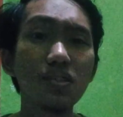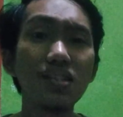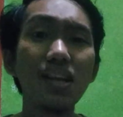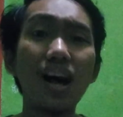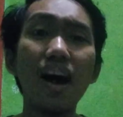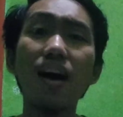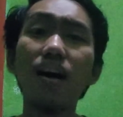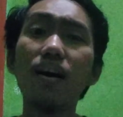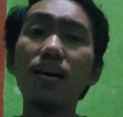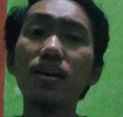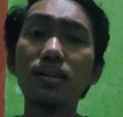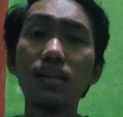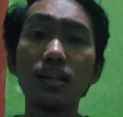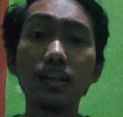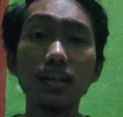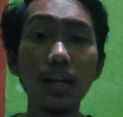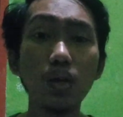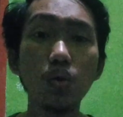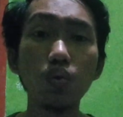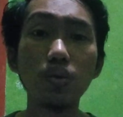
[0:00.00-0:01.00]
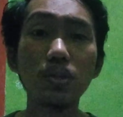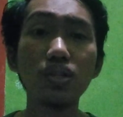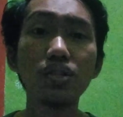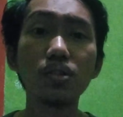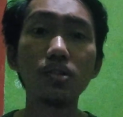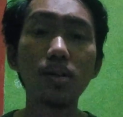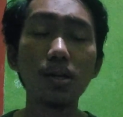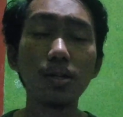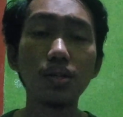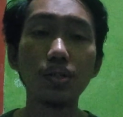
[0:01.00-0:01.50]
are the language
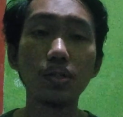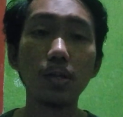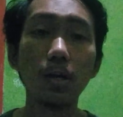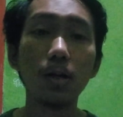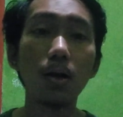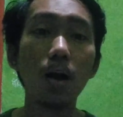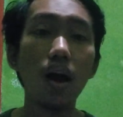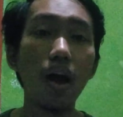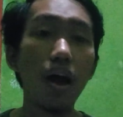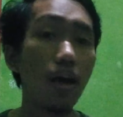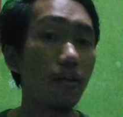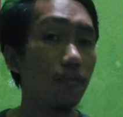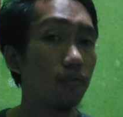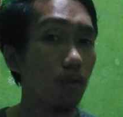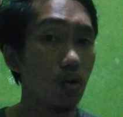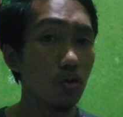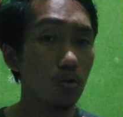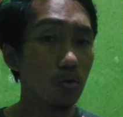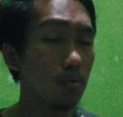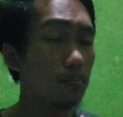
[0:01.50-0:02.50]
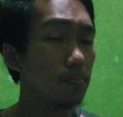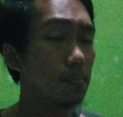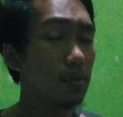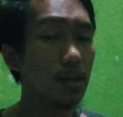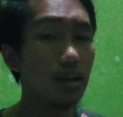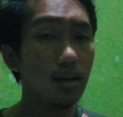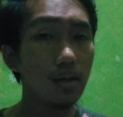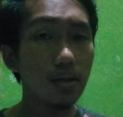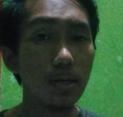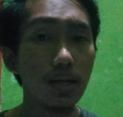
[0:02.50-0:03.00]
structure and
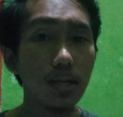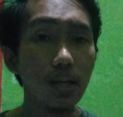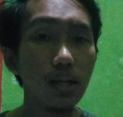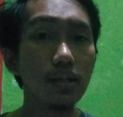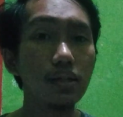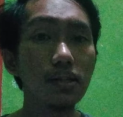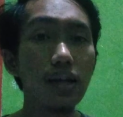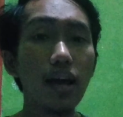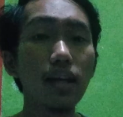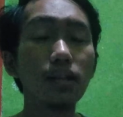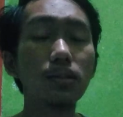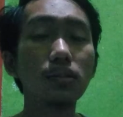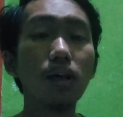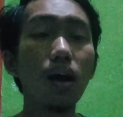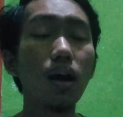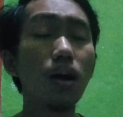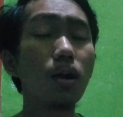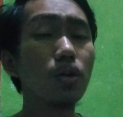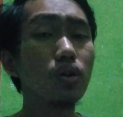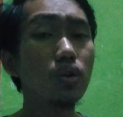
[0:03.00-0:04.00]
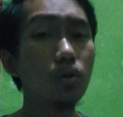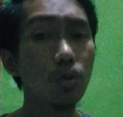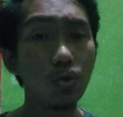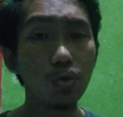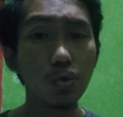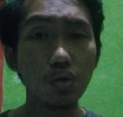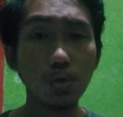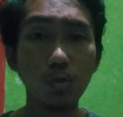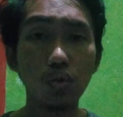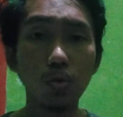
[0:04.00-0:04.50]
vocabulary that are
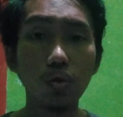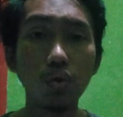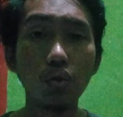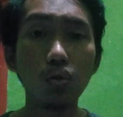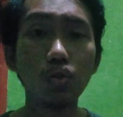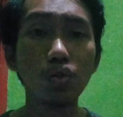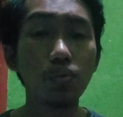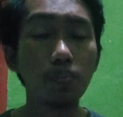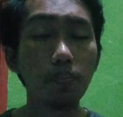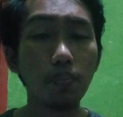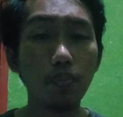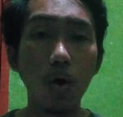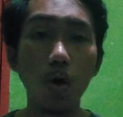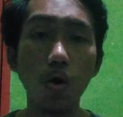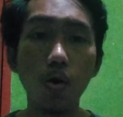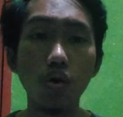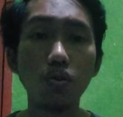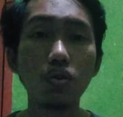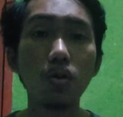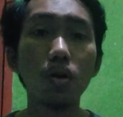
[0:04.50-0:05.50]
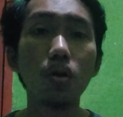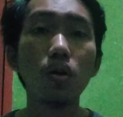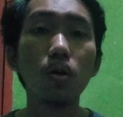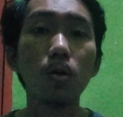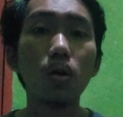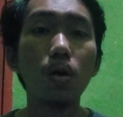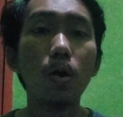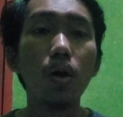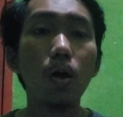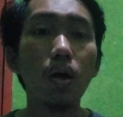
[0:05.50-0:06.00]
used to support
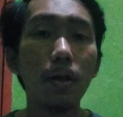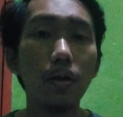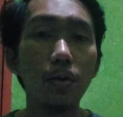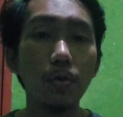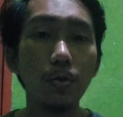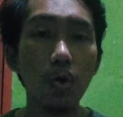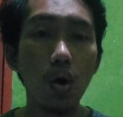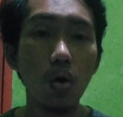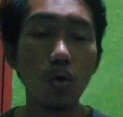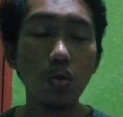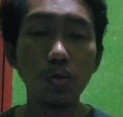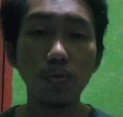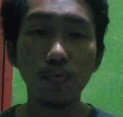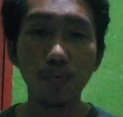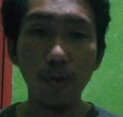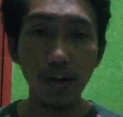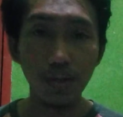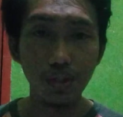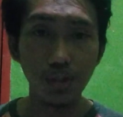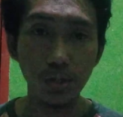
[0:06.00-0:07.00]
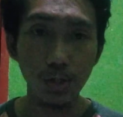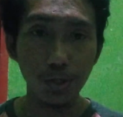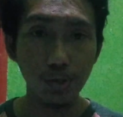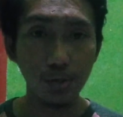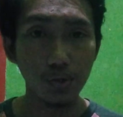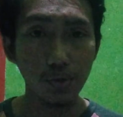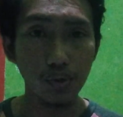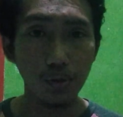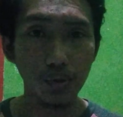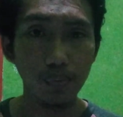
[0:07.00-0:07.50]
those
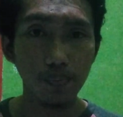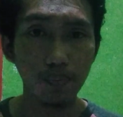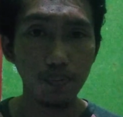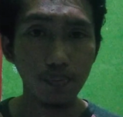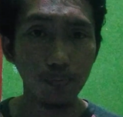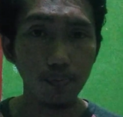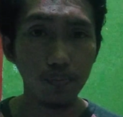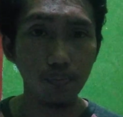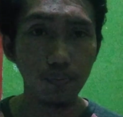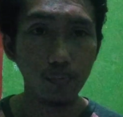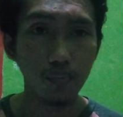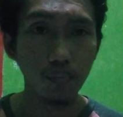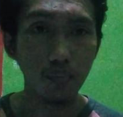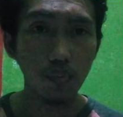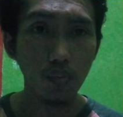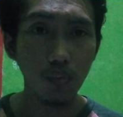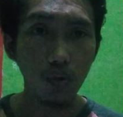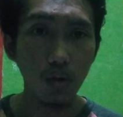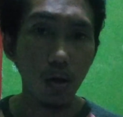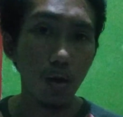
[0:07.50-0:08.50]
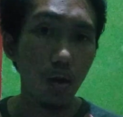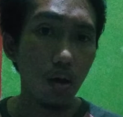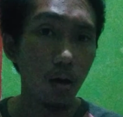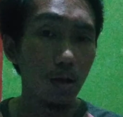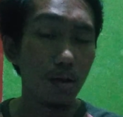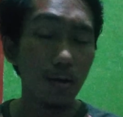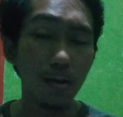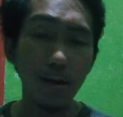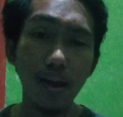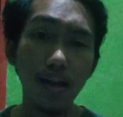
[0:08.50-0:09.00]
functions.
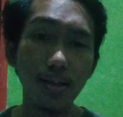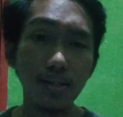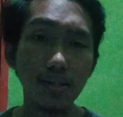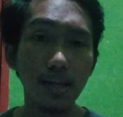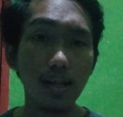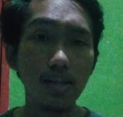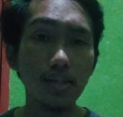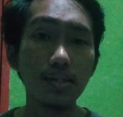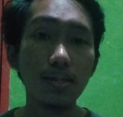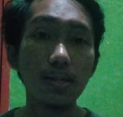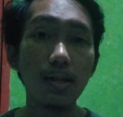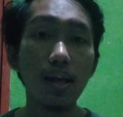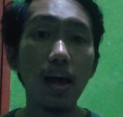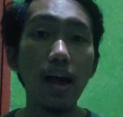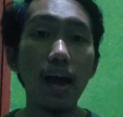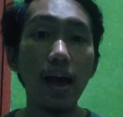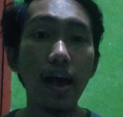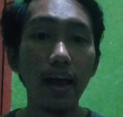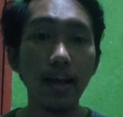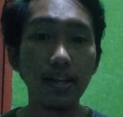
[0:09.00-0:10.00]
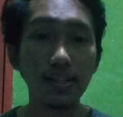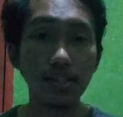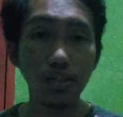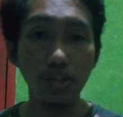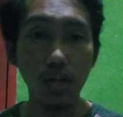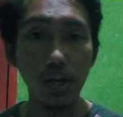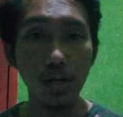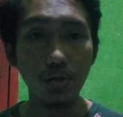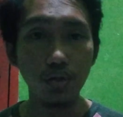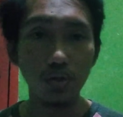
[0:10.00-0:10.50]
And the next is
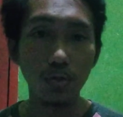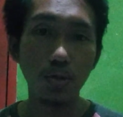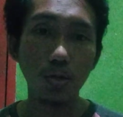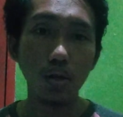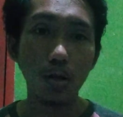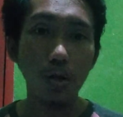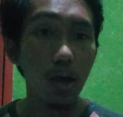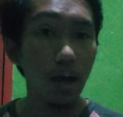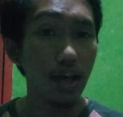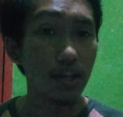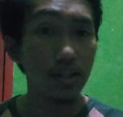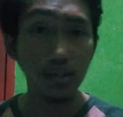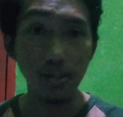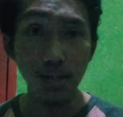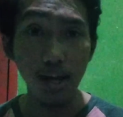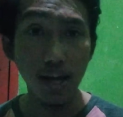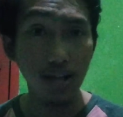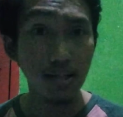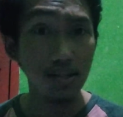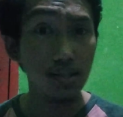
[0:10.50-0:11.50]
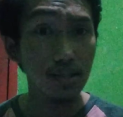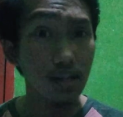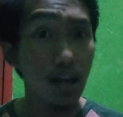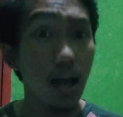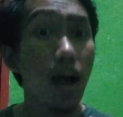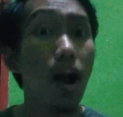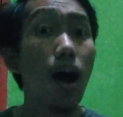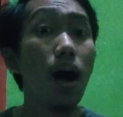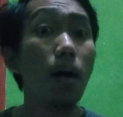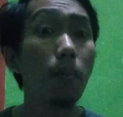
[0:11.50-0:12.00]
exchange. Exchange
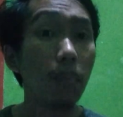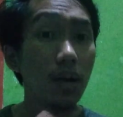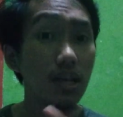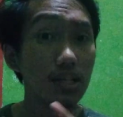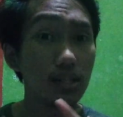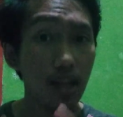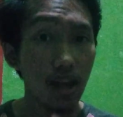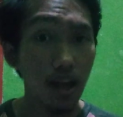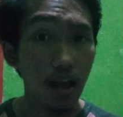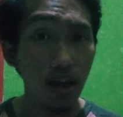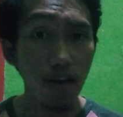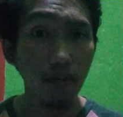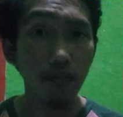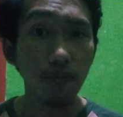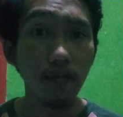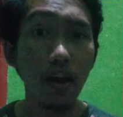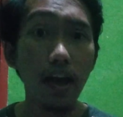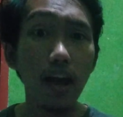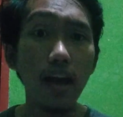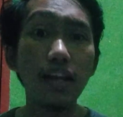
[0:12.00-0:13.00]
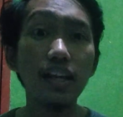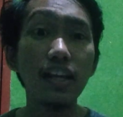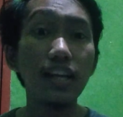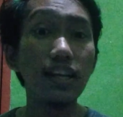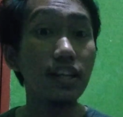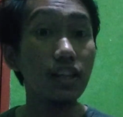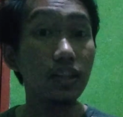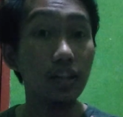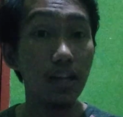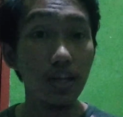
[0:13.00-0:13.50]
must have an
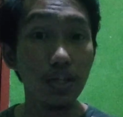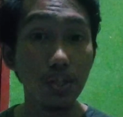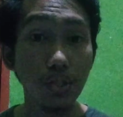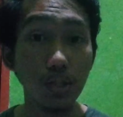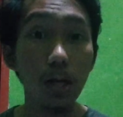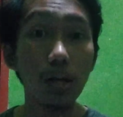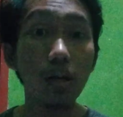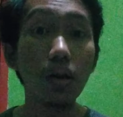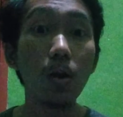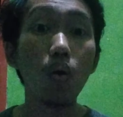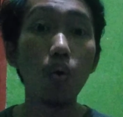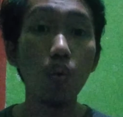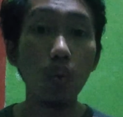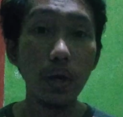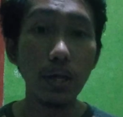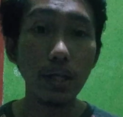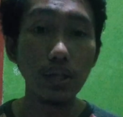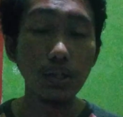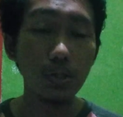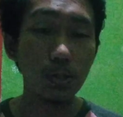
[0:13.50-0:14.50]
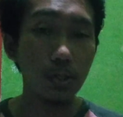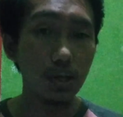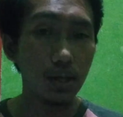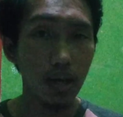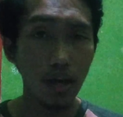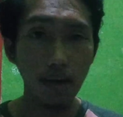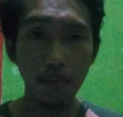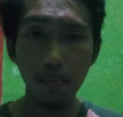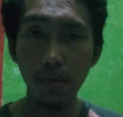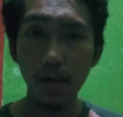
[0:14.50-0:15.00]
intonation which
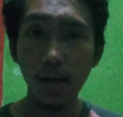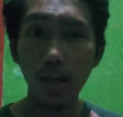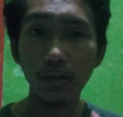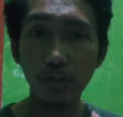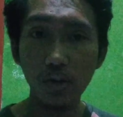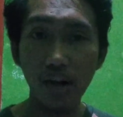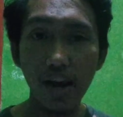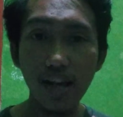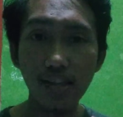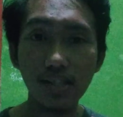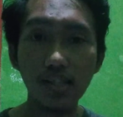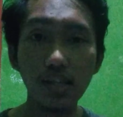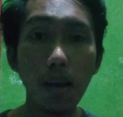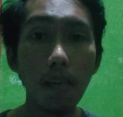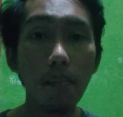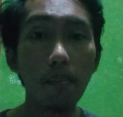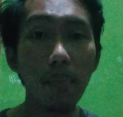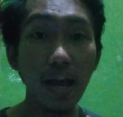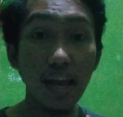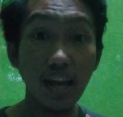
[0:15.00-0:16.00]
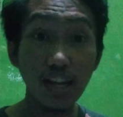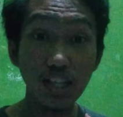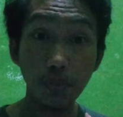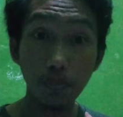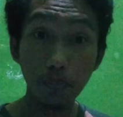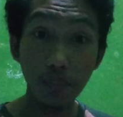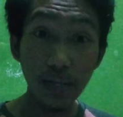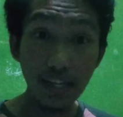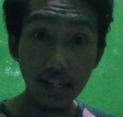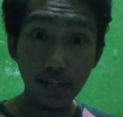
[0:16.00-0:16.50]
can be addressed by a
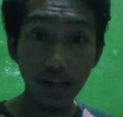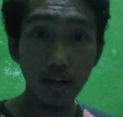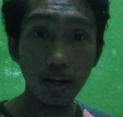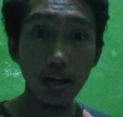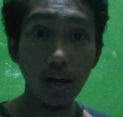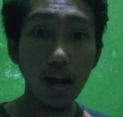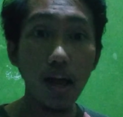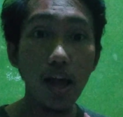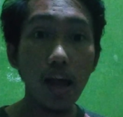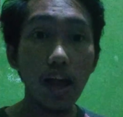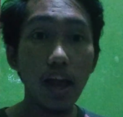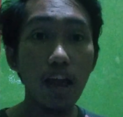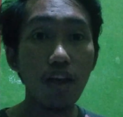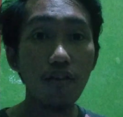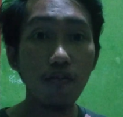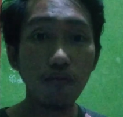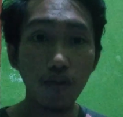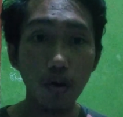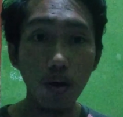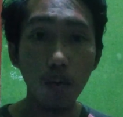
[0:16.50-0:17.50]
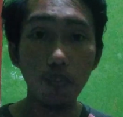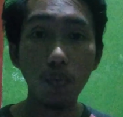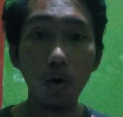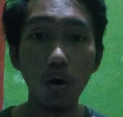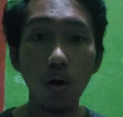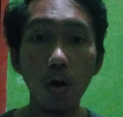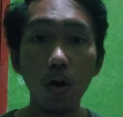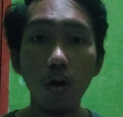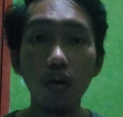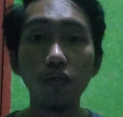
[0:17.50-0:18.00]
speaker in form
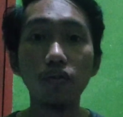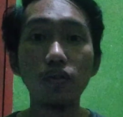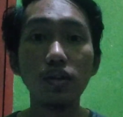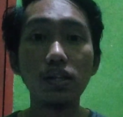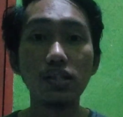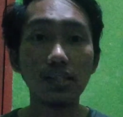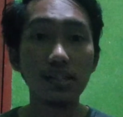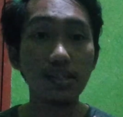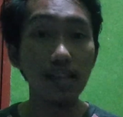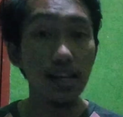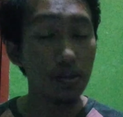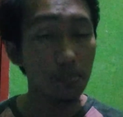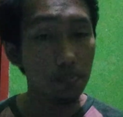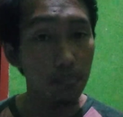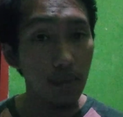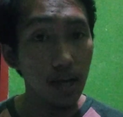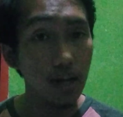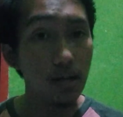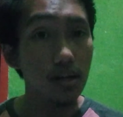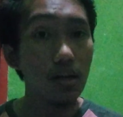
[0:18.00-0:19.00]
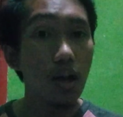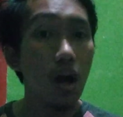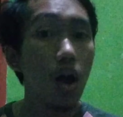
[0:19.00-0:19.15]
of statement,